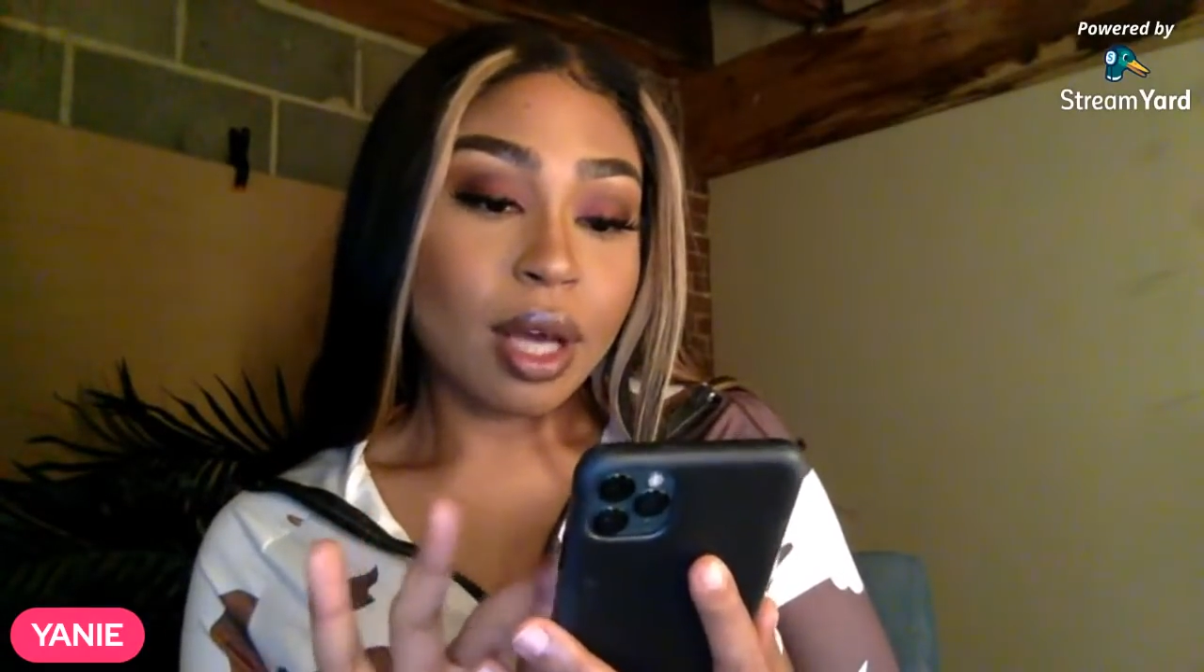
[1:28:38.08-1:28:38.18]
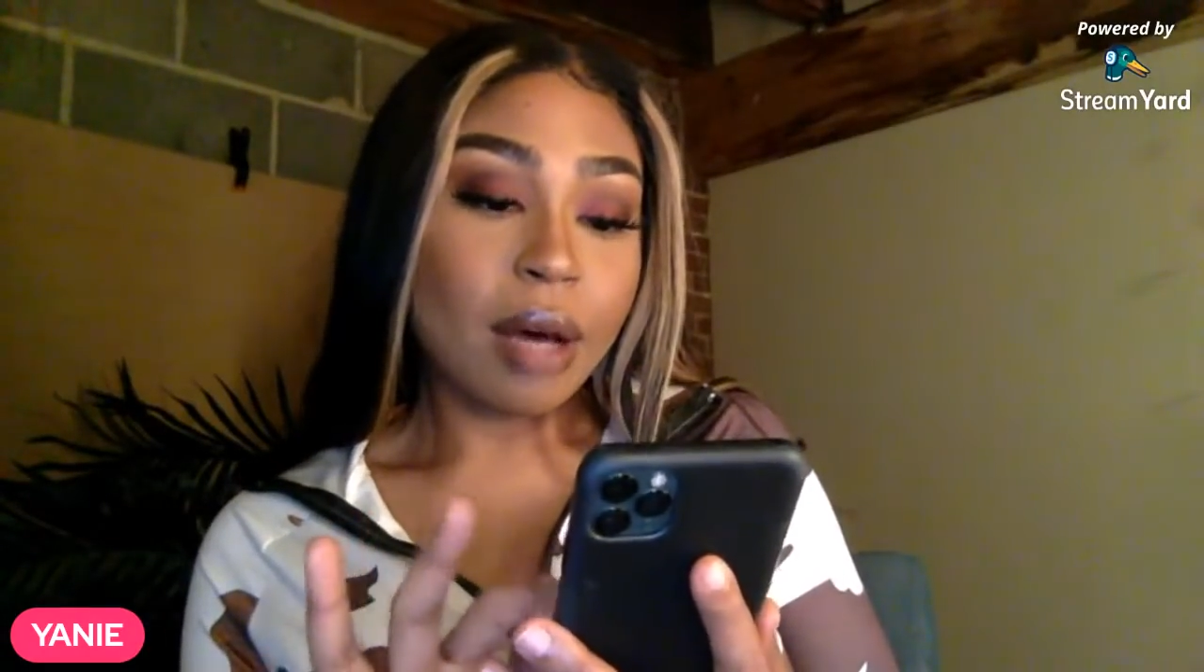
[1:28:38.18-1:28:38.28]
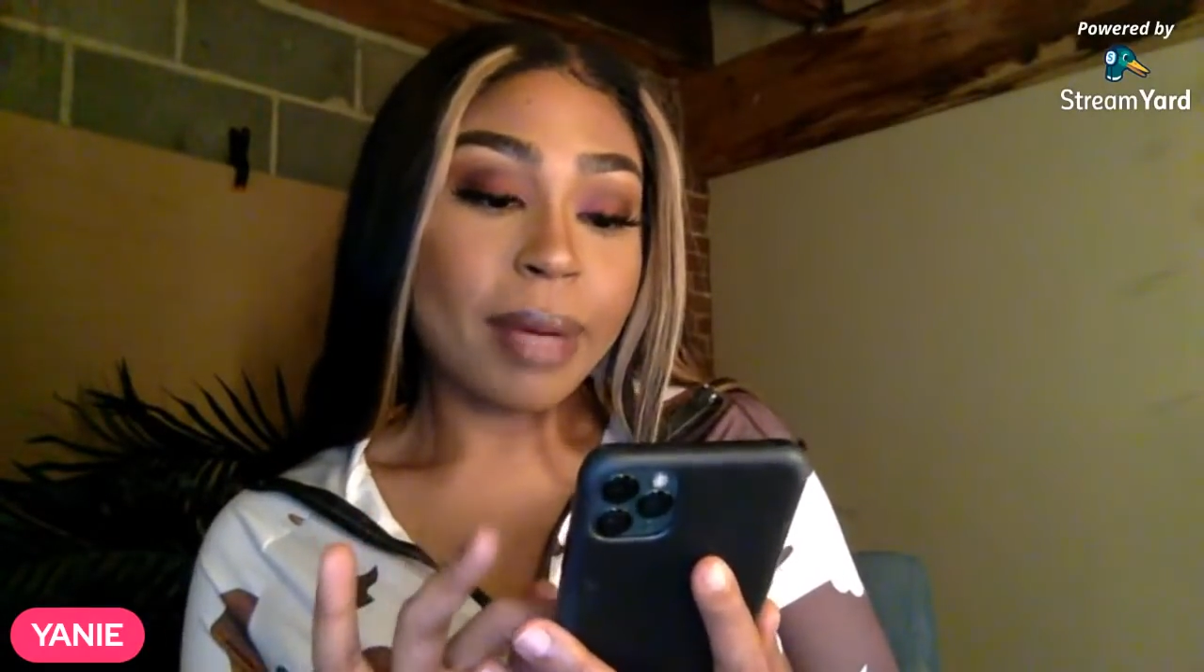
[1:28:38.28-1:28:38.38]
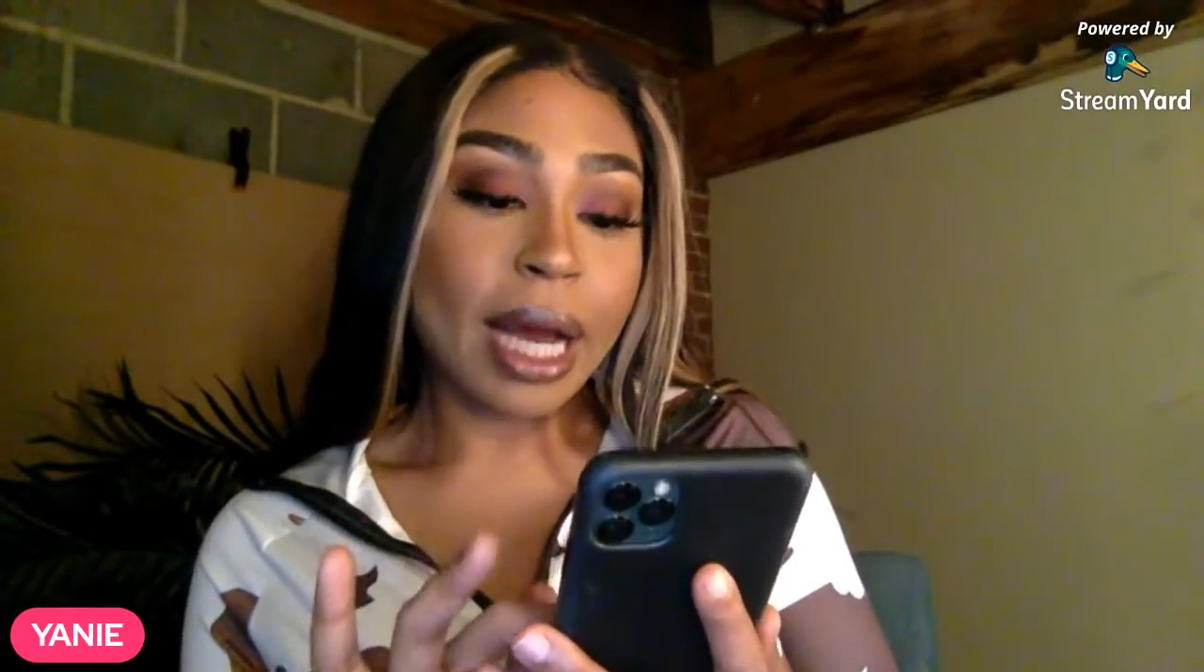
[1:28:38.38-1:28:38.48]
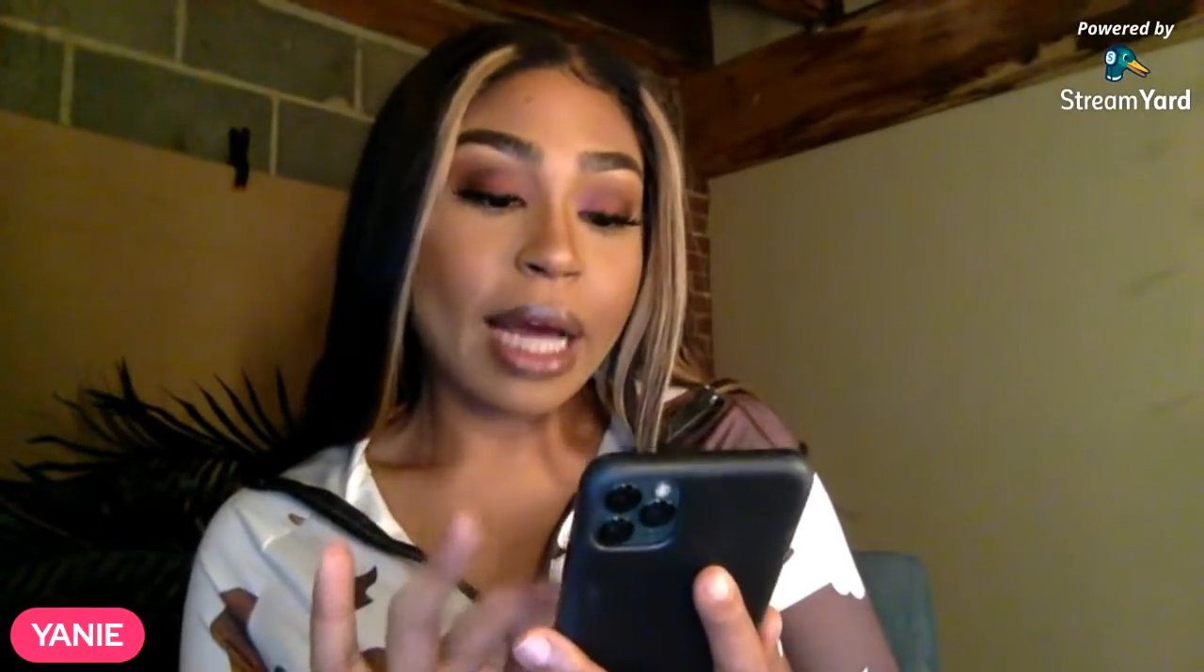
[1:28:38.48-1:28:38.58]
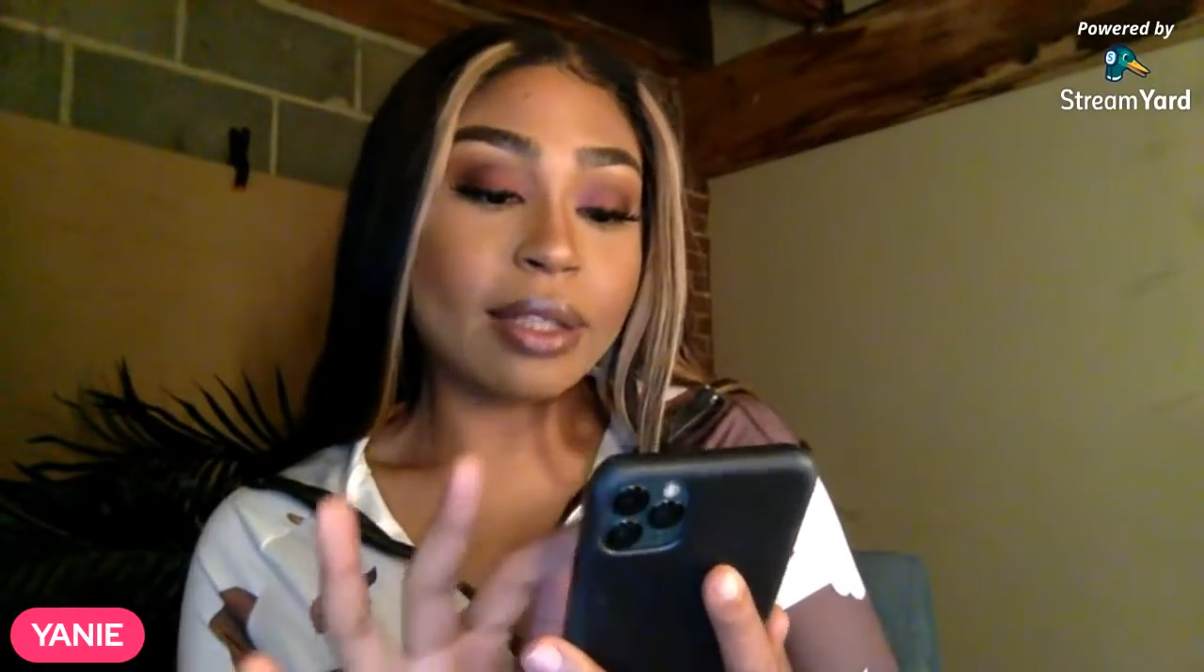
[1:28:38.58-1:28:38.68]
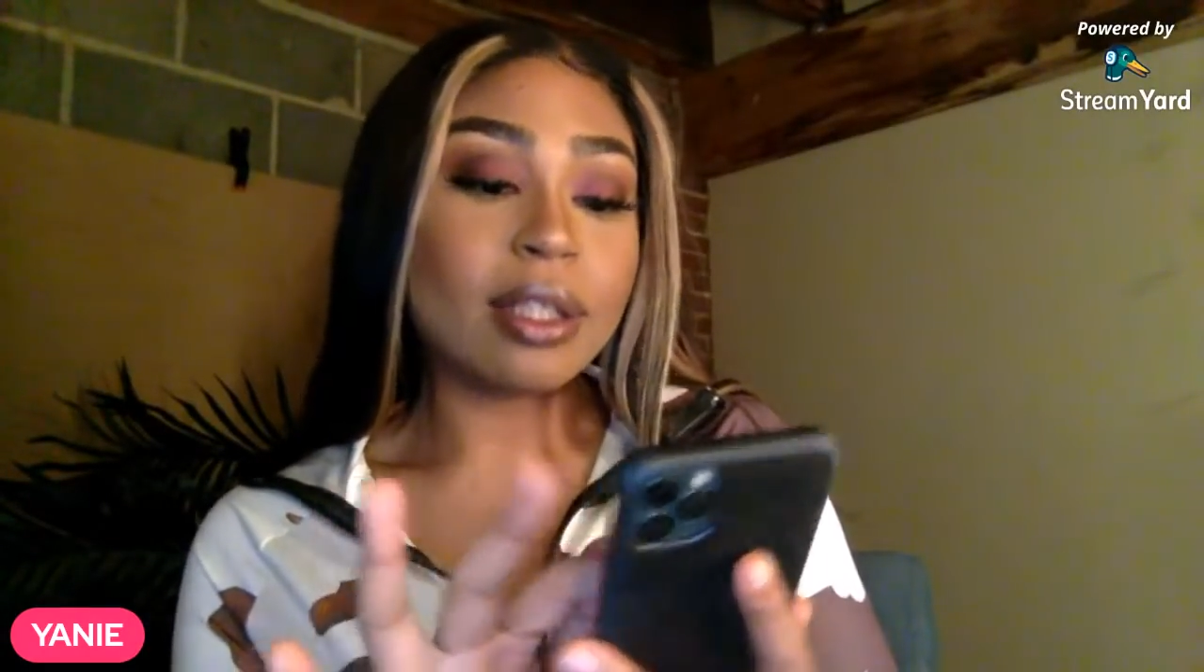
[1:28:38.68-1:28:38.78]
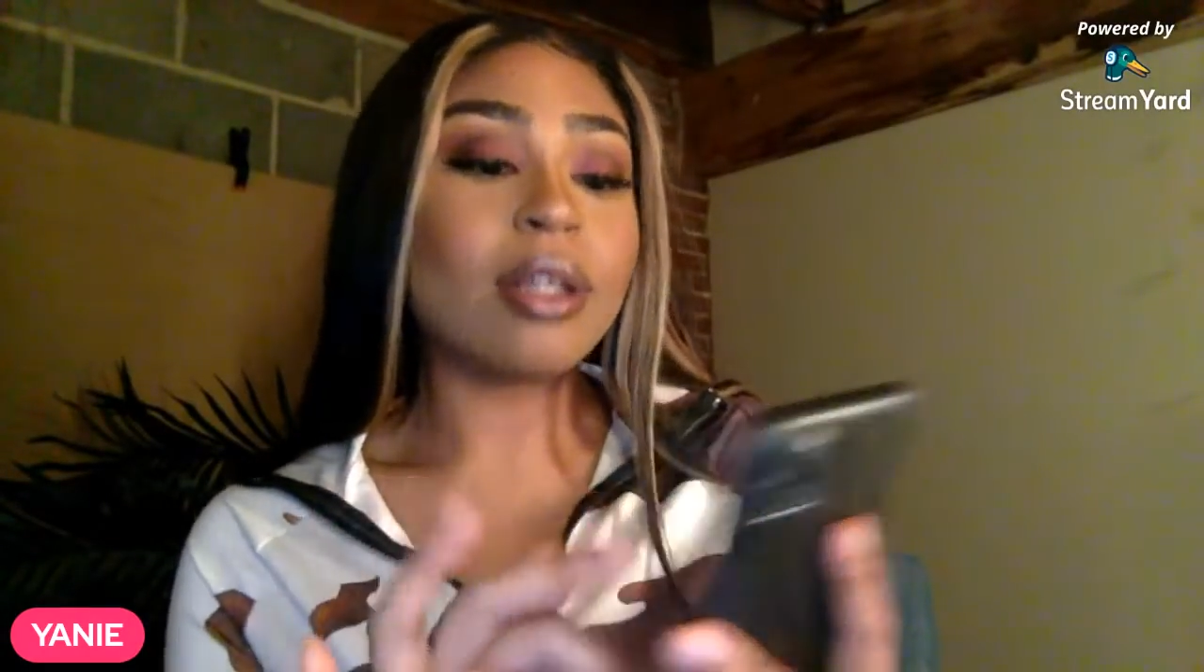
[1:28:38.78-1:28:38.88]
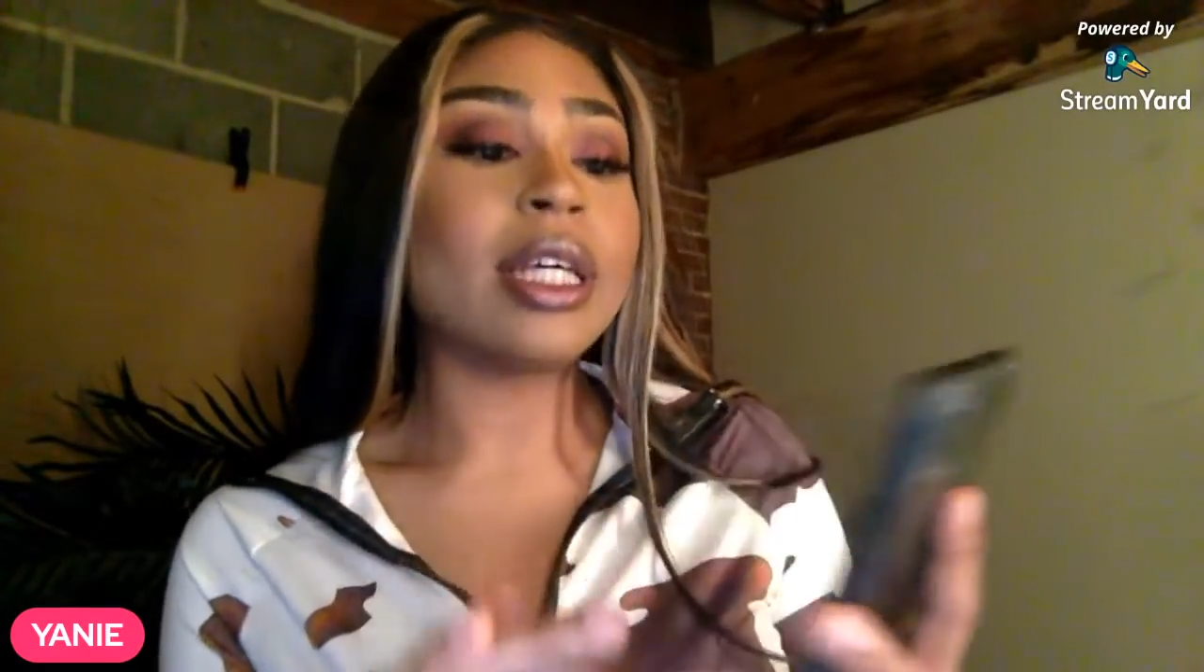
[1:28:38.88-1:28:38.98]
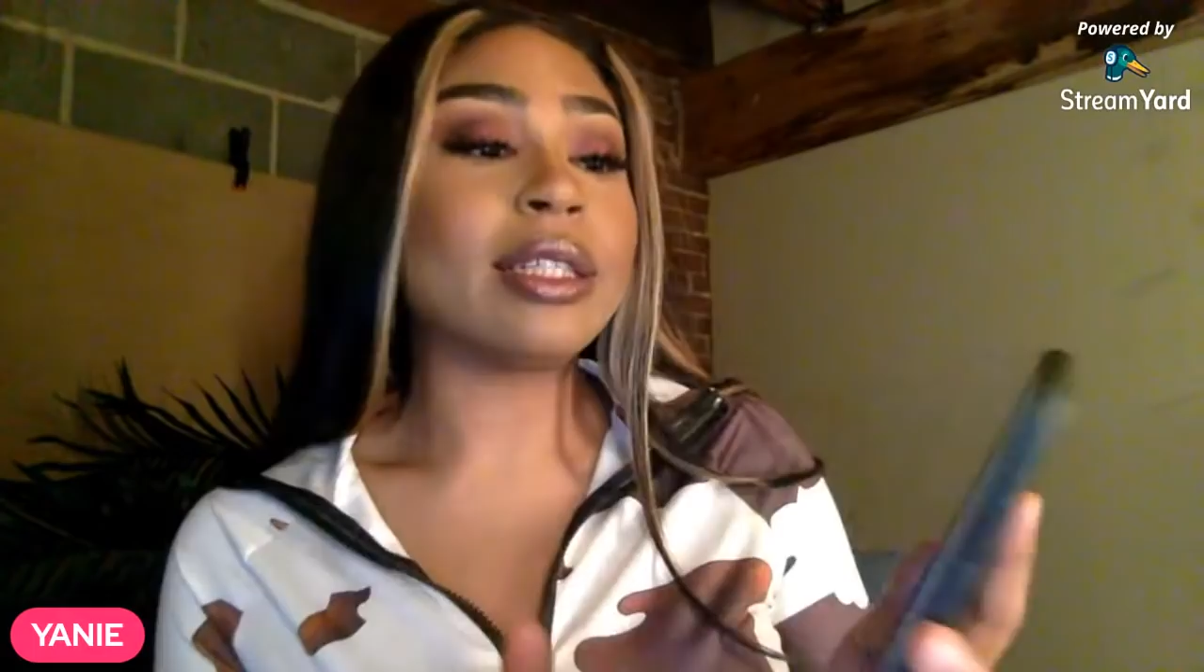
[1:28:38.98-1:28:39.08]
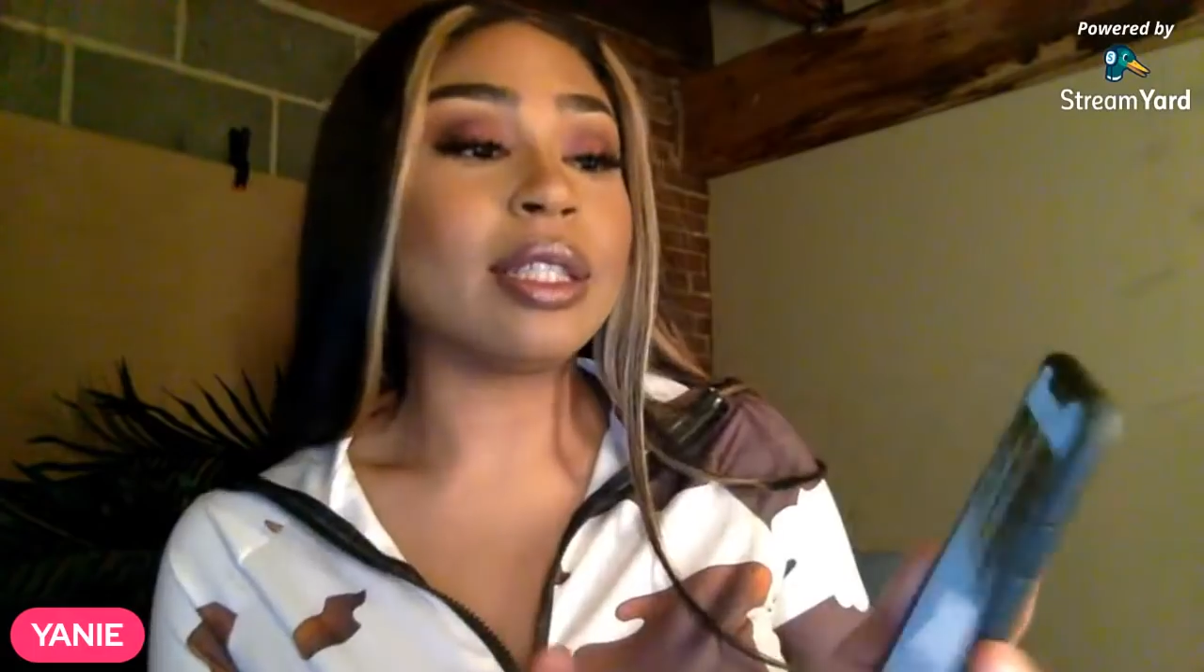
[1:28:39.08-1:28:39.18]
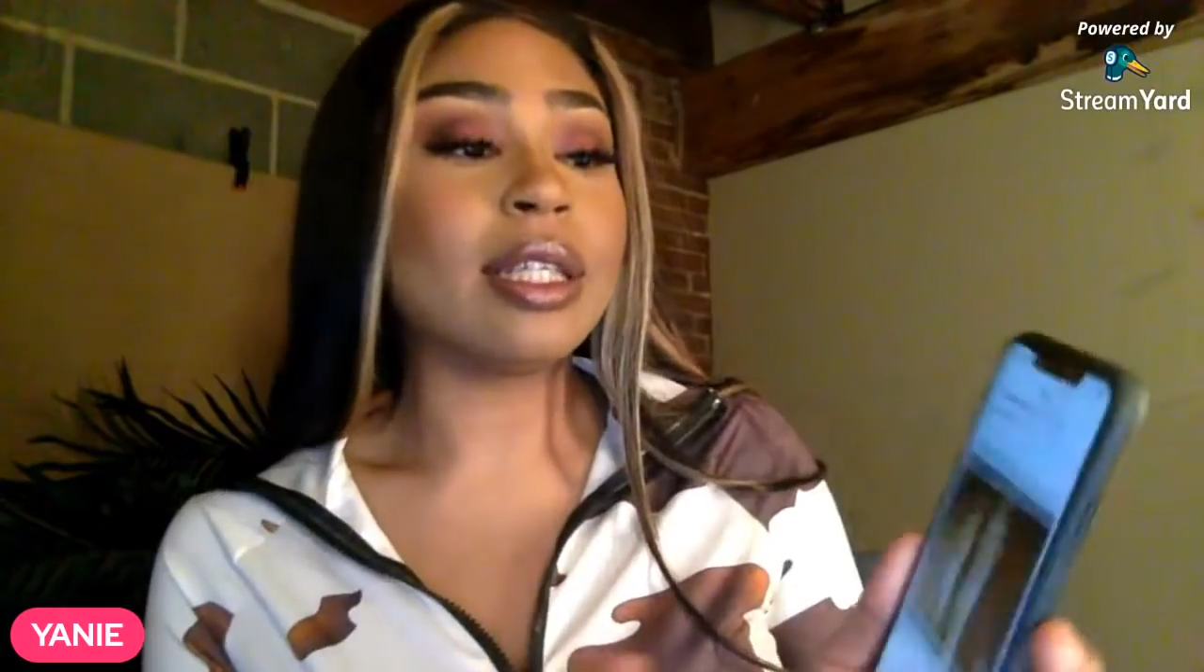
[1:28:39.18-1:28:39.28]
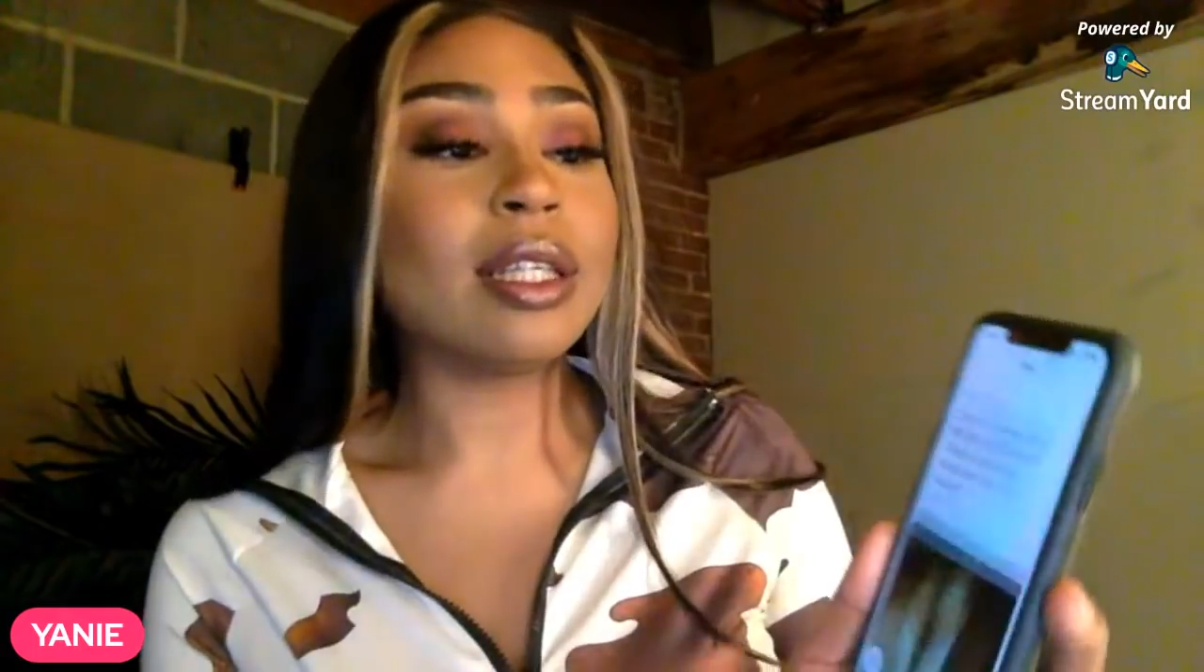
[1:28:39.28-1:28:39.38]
Oh my God. So listen,